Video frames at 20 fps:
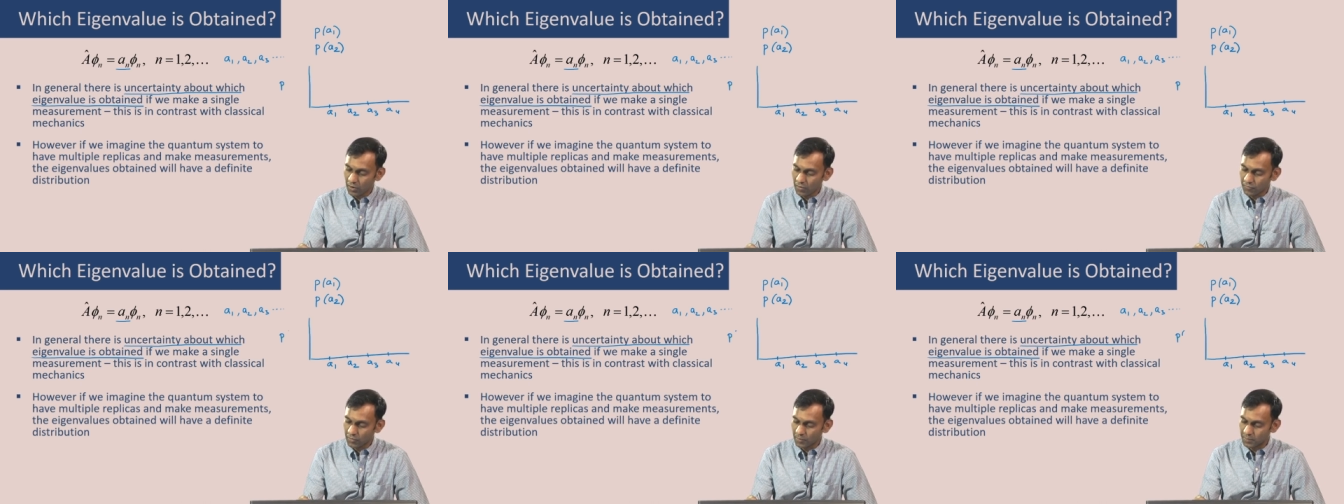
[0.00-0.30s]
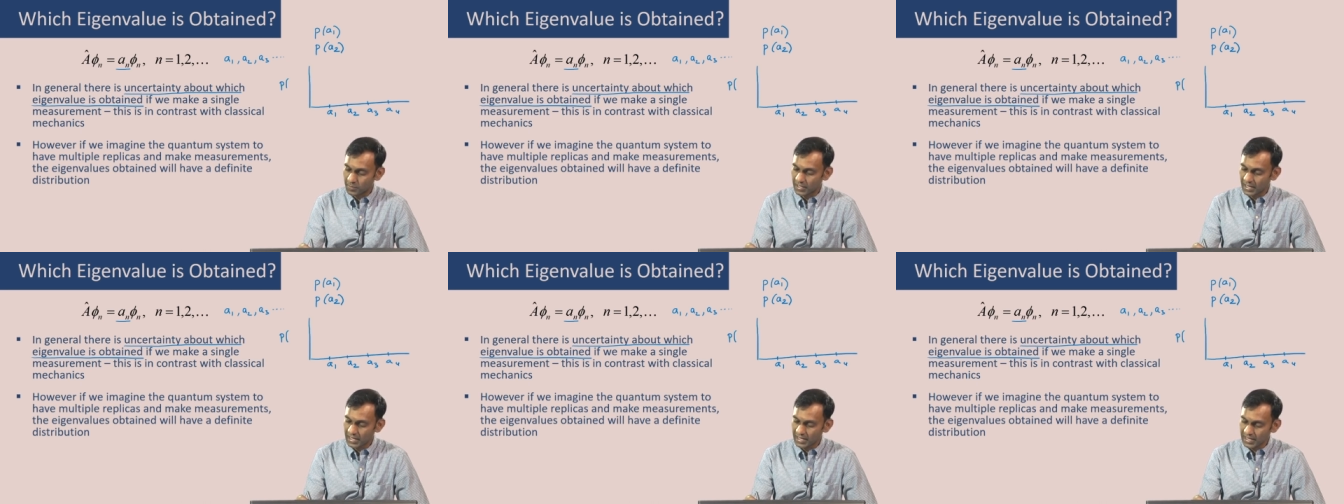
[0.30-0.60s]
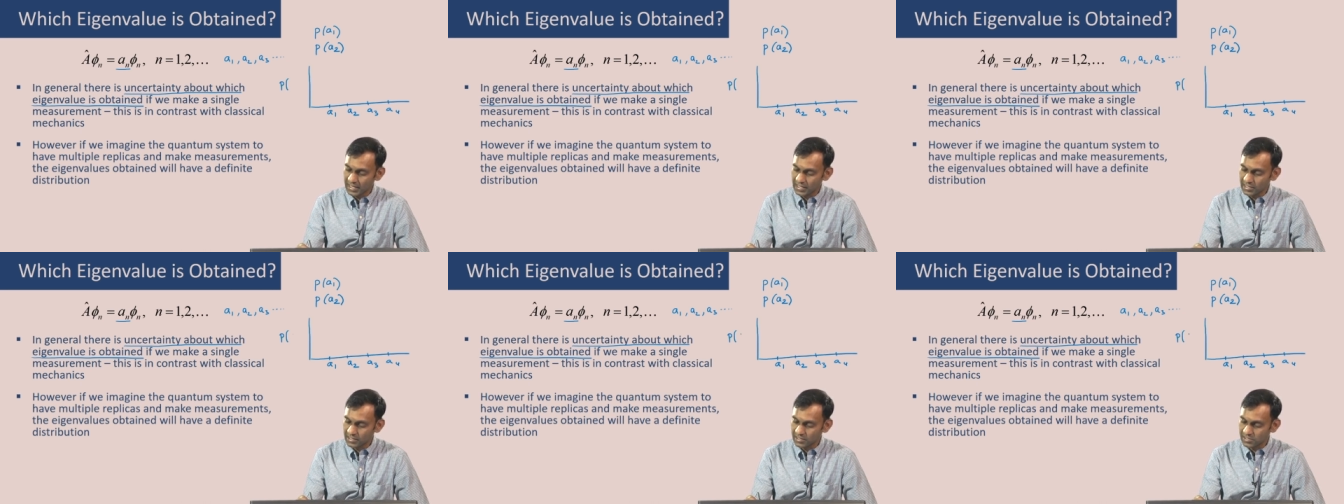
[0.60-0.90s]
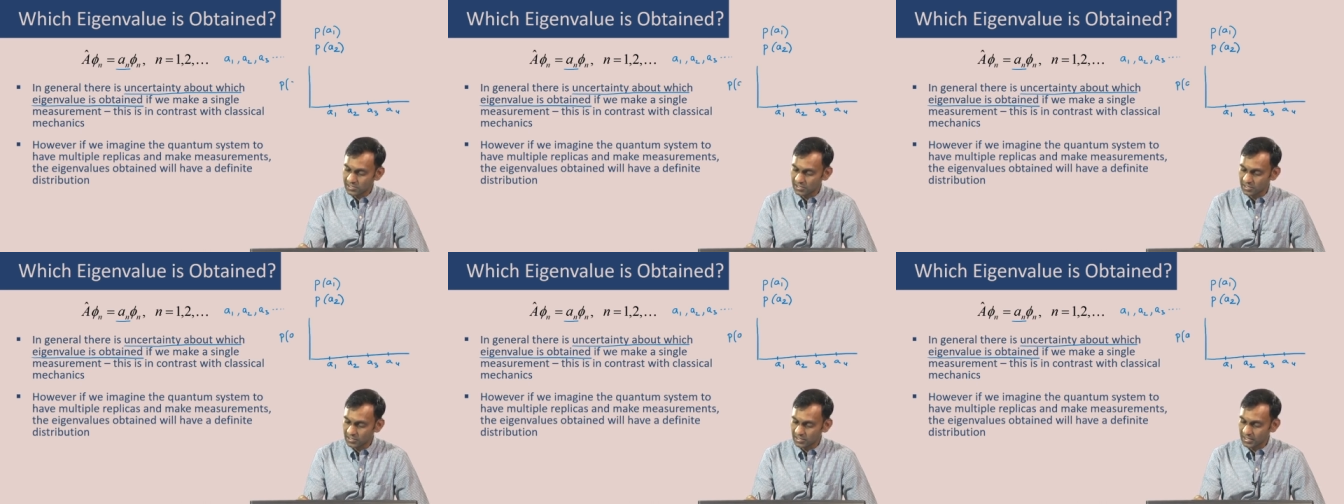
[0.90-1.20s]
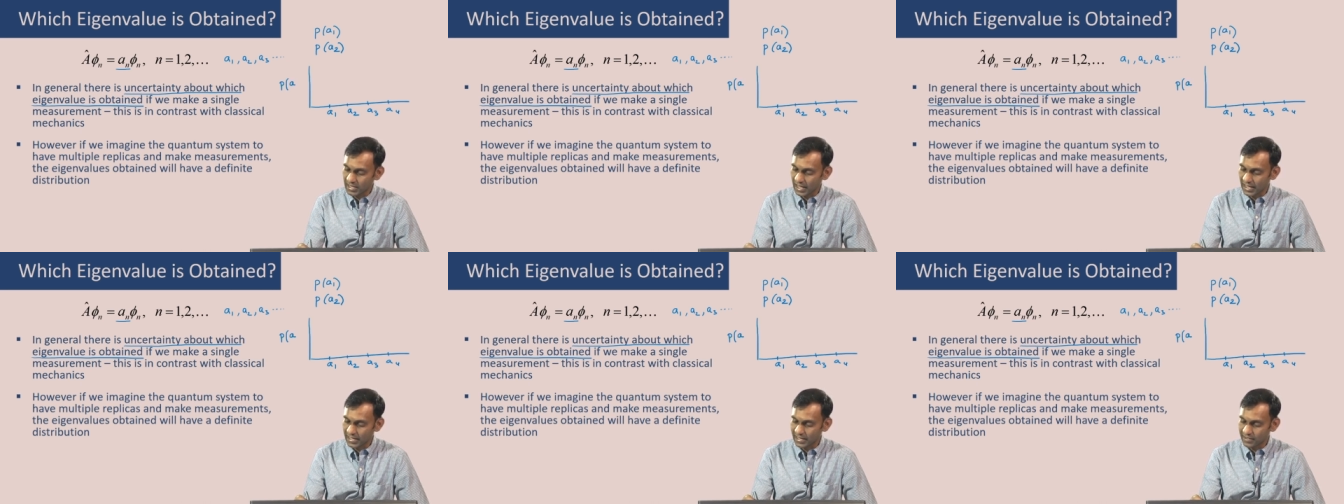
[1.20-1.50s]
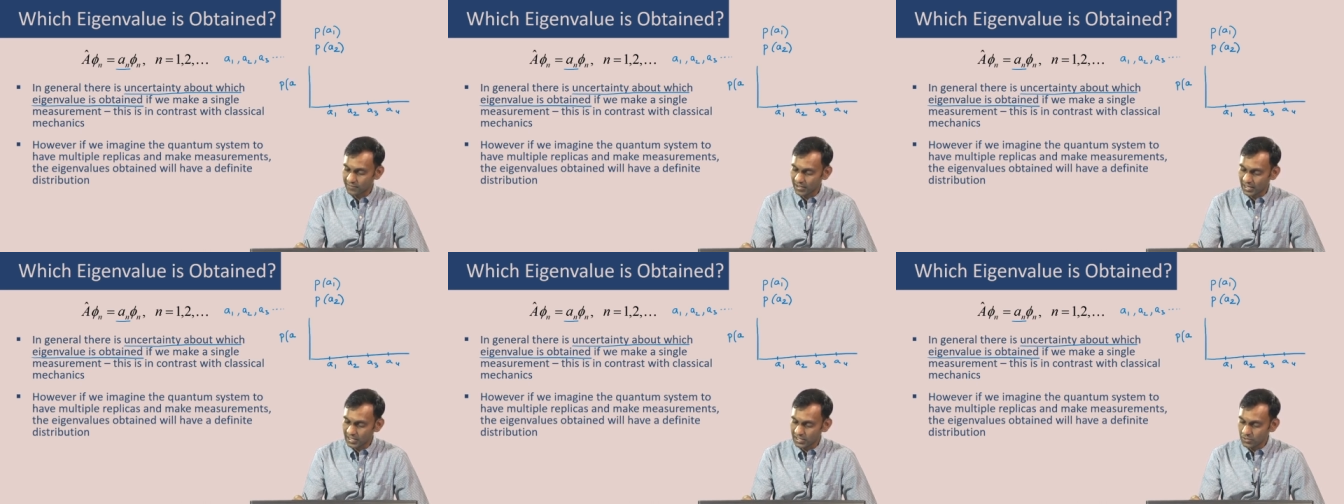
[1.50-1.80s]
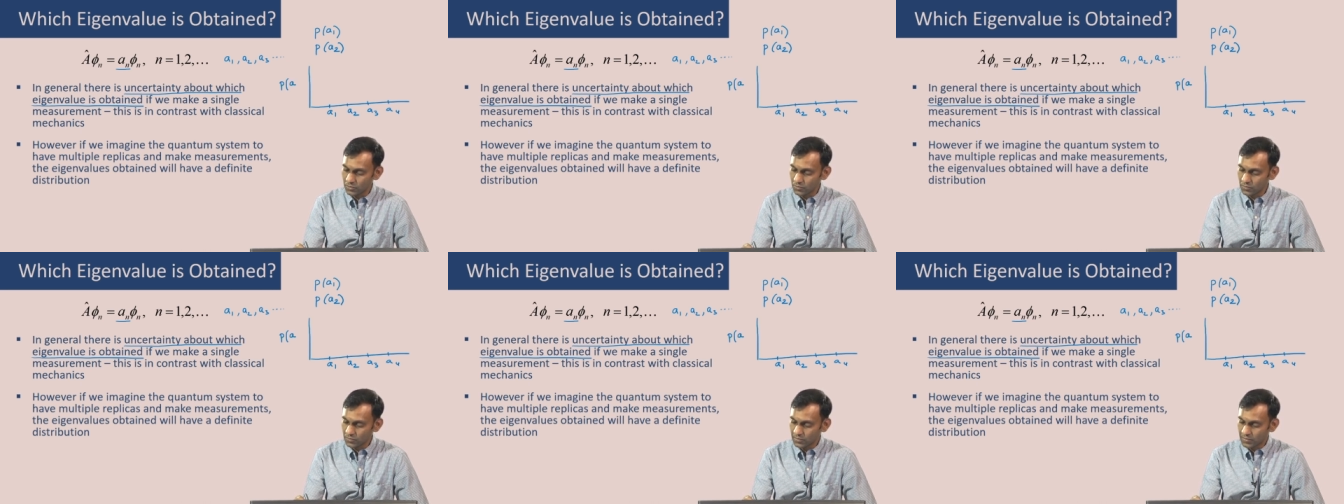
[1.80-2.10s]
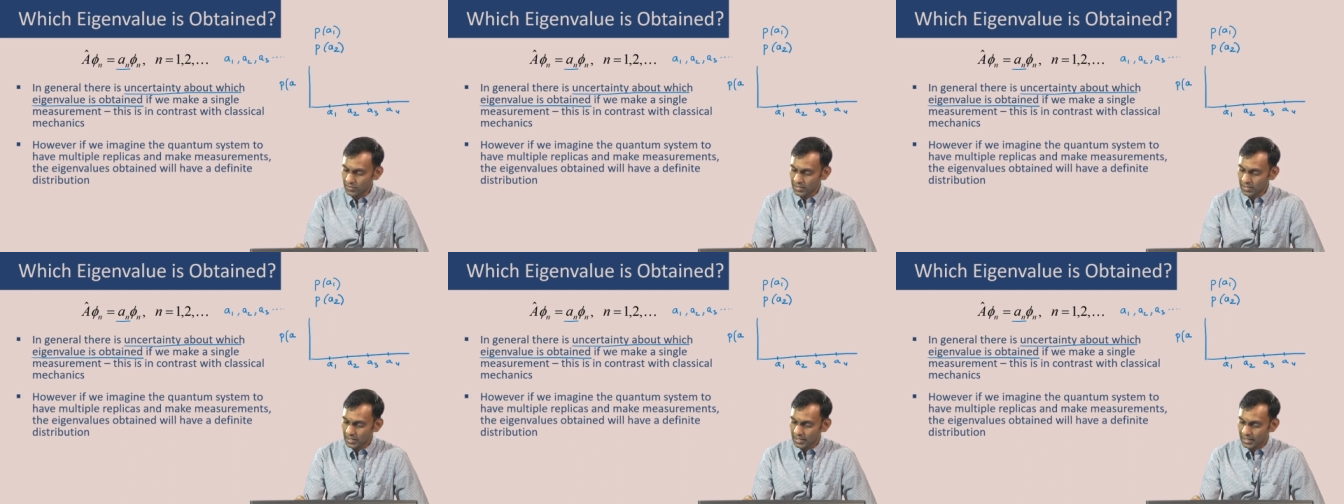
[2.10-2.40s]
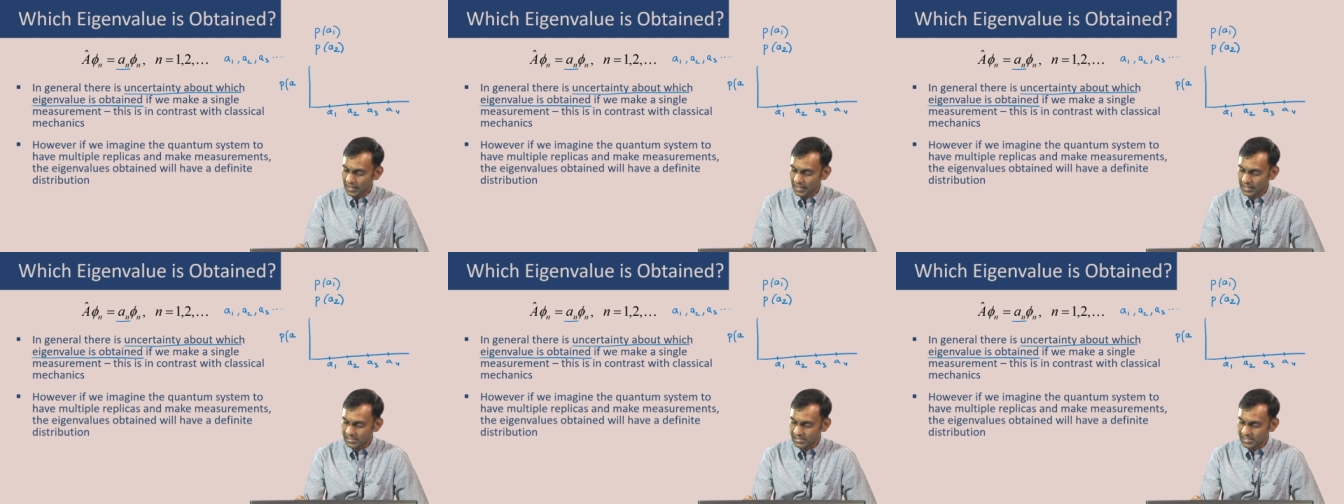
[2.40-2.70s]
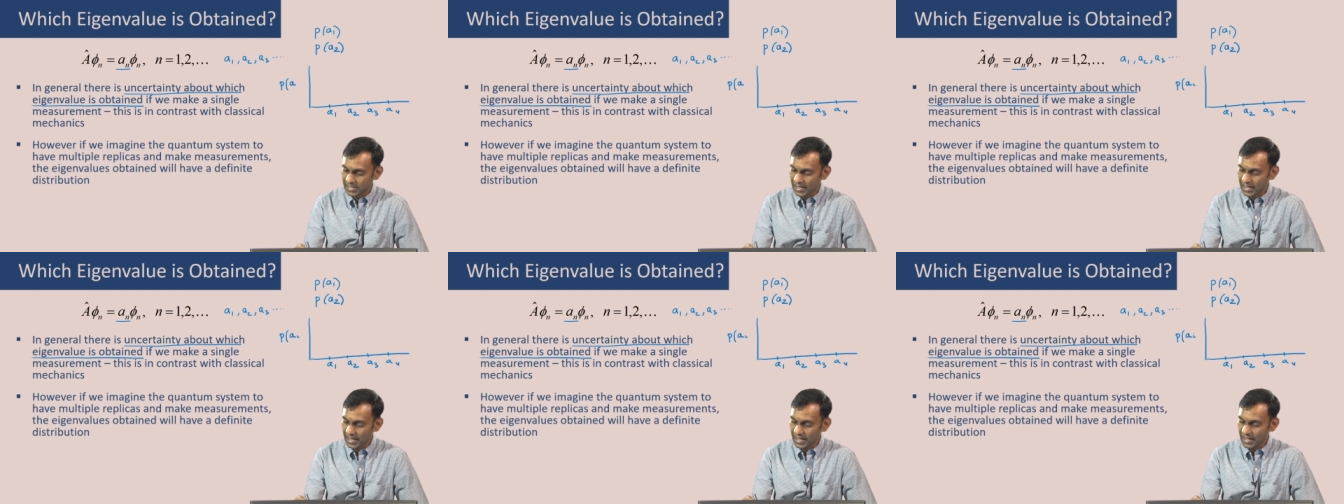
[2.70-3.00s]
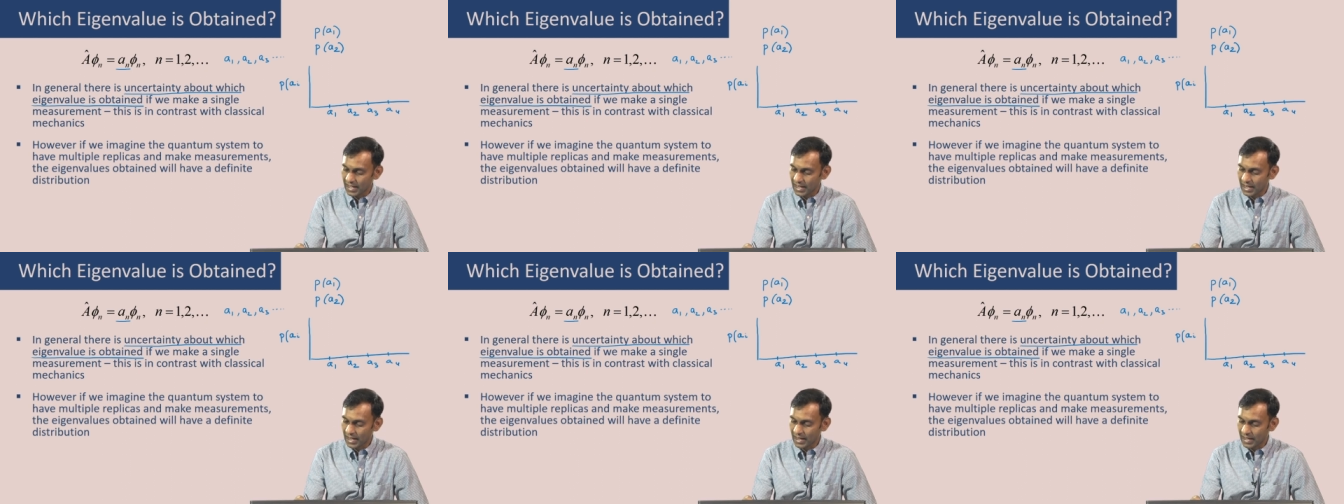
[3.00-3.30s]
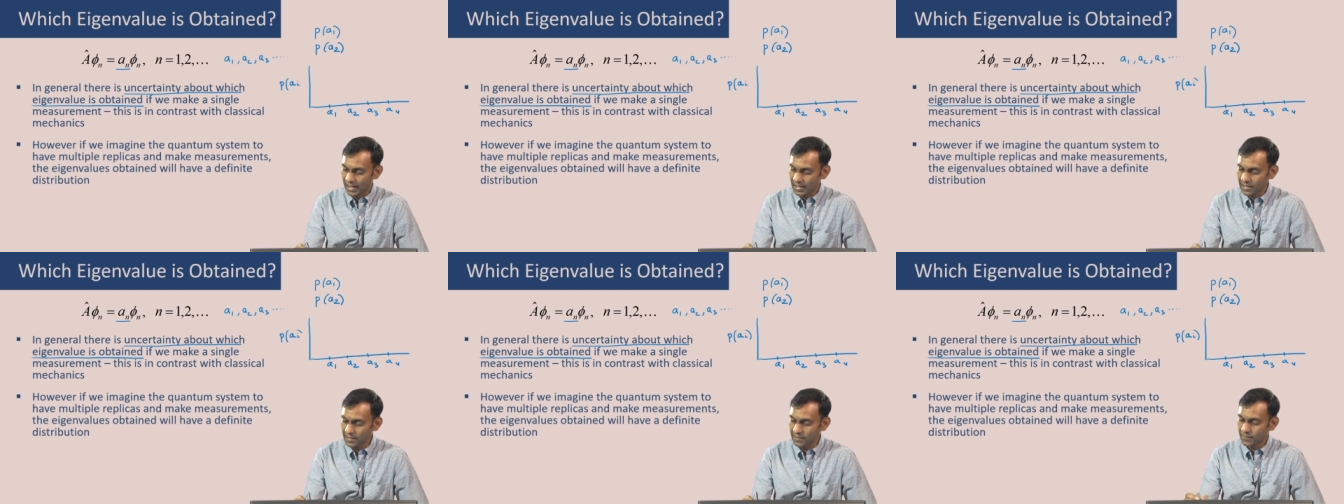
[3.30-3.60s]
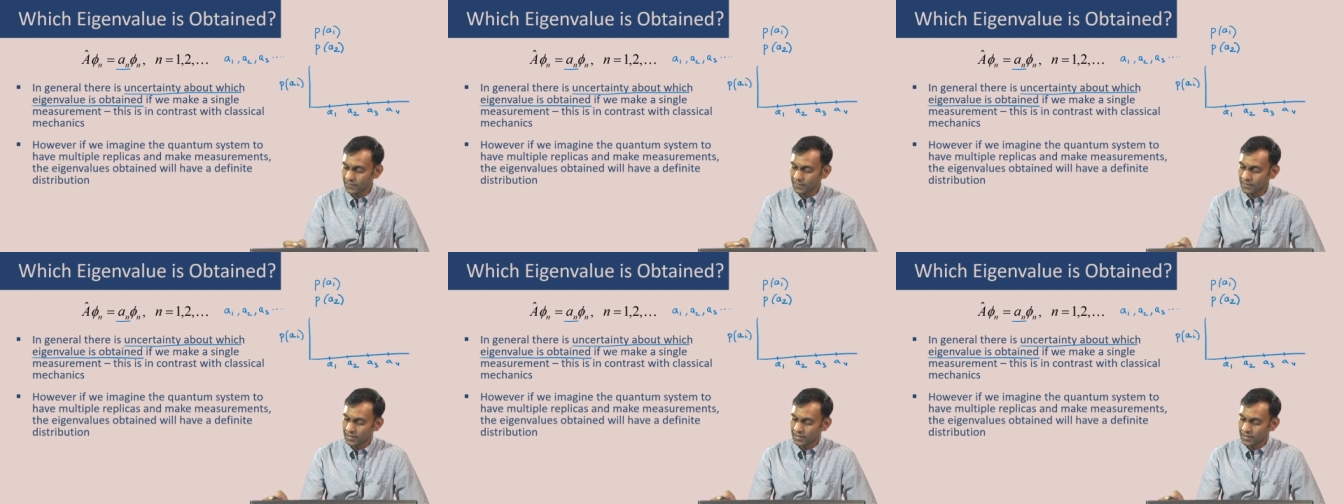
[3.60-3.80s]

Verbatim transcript: of obtaining a certain eigenvalue let us say A i,